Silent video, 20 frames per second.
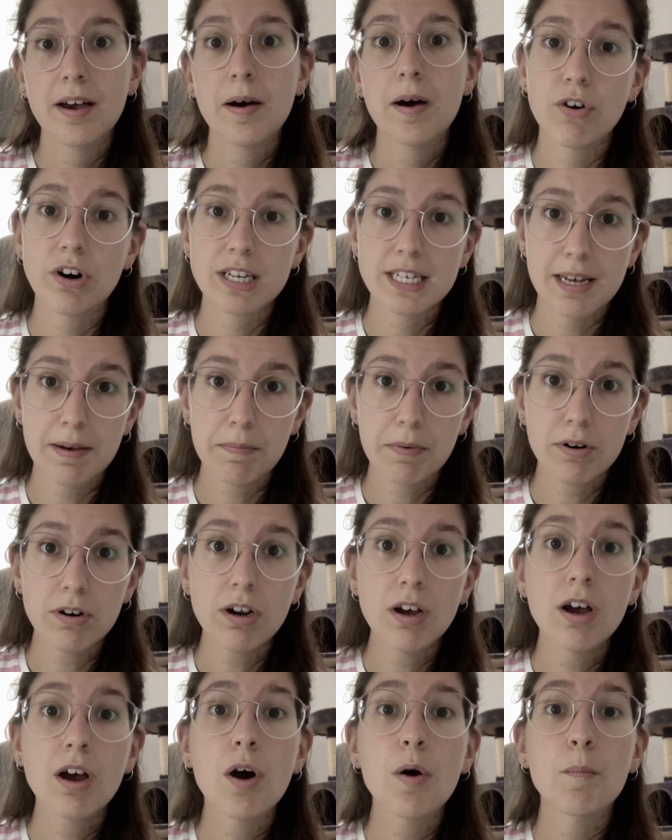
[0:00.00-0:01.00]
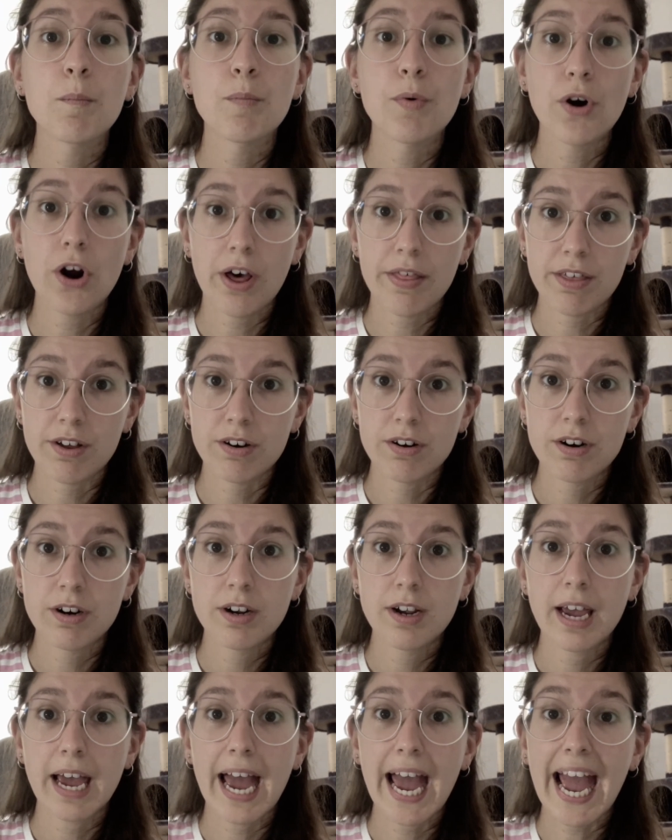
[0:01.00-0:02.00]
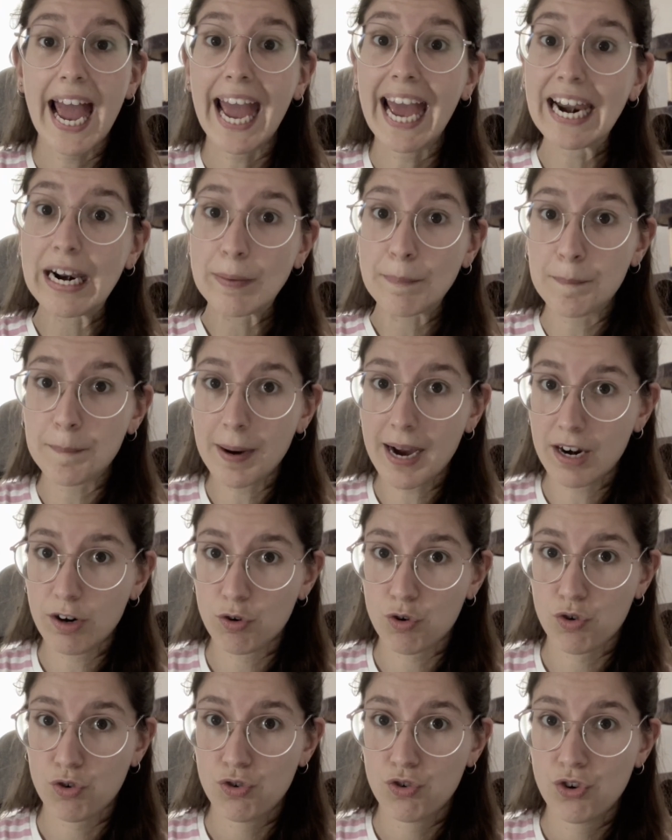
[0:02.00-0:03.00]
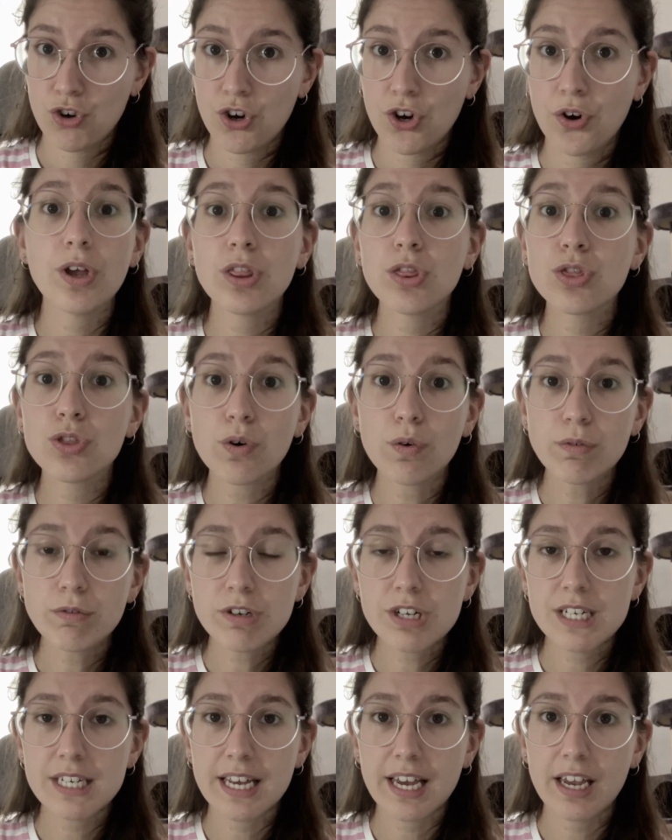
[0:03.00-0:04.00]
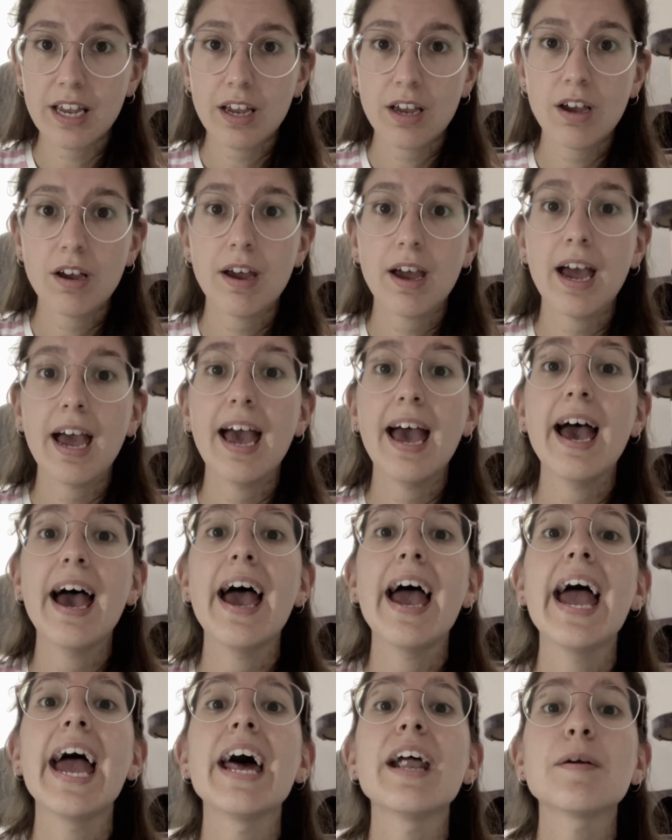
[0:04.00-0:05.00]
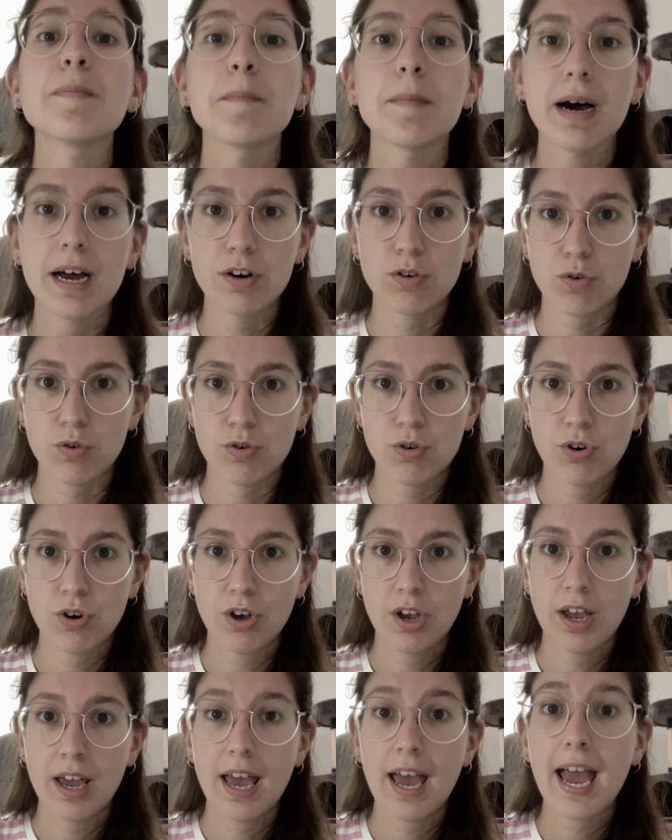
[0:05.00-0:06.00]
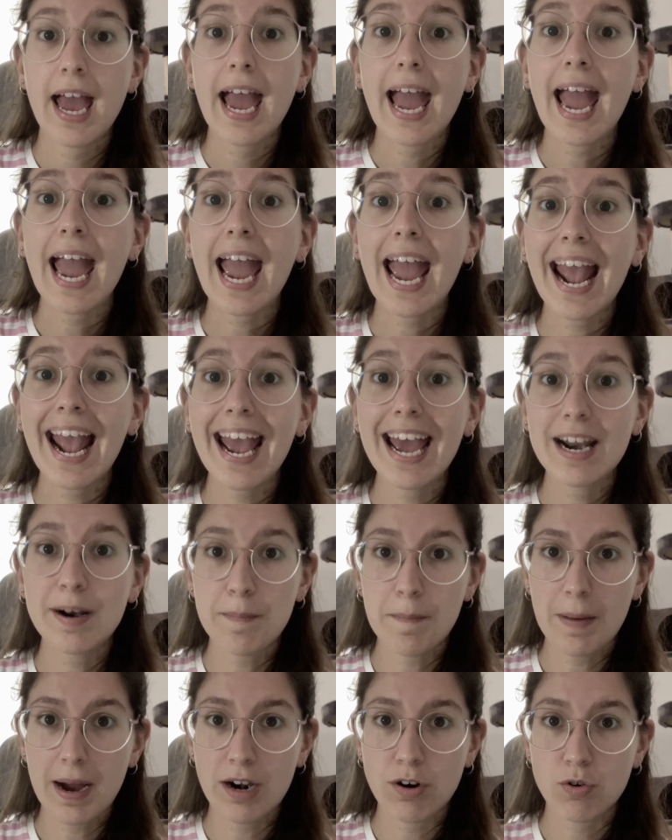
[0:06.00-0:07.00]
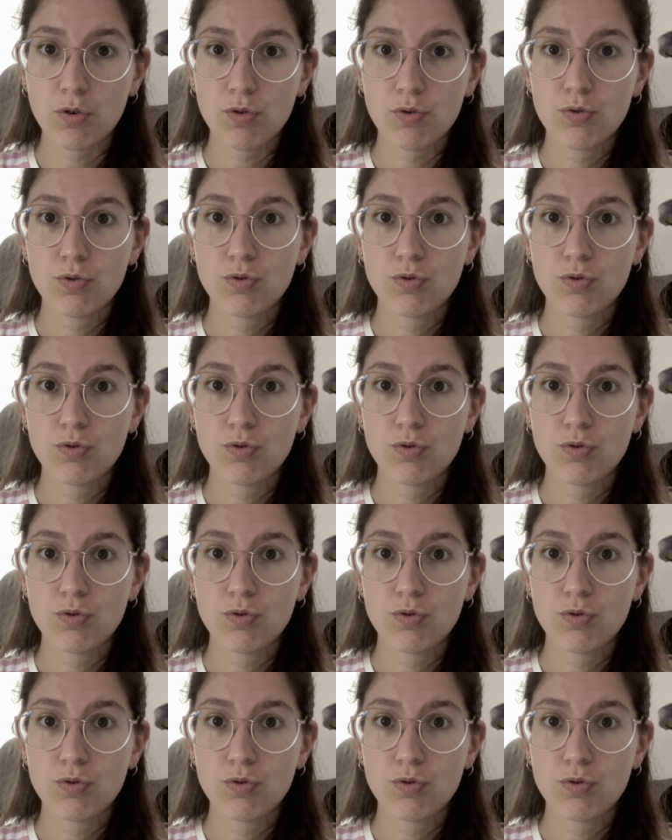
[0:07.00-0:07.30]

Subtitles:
For example, brother, hermano. We don't say hermano. Hermano.